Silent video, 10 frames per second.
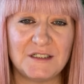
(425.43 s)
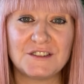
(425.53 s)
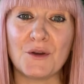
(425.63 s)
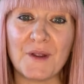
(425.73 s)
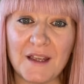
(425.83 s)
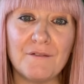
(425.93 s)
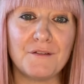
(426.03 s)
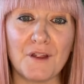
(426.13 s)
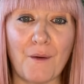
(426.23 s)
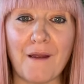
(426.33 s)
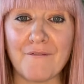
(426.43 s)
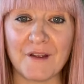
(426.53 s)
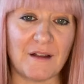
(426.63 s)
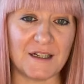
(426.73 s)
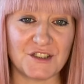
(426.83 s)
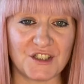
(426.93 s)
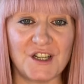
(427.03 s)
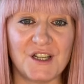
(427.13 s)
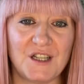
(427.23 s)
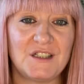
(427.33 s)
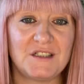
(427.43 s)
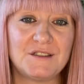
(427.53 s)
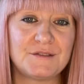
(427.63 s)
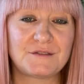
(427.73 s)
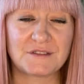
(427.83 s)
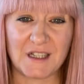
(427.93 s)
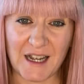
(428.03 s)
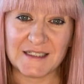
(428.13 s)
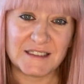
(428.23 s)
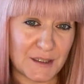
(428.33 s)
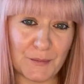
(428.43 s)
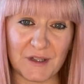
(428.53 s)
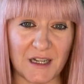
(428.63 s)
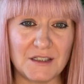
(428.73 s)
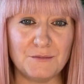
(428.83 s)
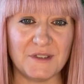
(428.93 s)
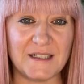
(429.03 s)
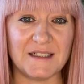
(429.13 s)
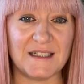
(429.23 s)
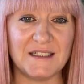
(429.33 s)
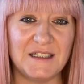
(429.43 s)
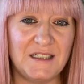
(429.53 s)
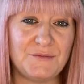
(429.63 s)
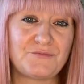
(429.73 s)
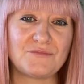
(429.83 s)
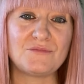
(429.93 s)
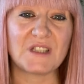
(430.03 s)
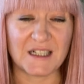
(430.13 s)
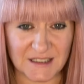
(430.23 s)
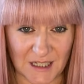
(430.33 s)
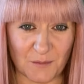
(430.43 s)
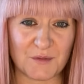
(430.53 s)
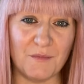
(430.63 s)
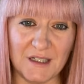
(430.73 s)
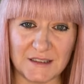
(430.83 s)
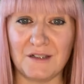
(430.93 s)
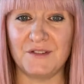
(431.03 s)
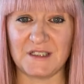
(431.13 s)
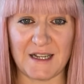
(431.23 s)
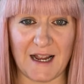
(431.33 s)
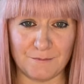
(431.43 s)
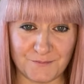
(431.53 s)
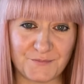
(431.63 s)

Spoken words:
So even though I feel anxious, I deeply and completely accept myself as I am.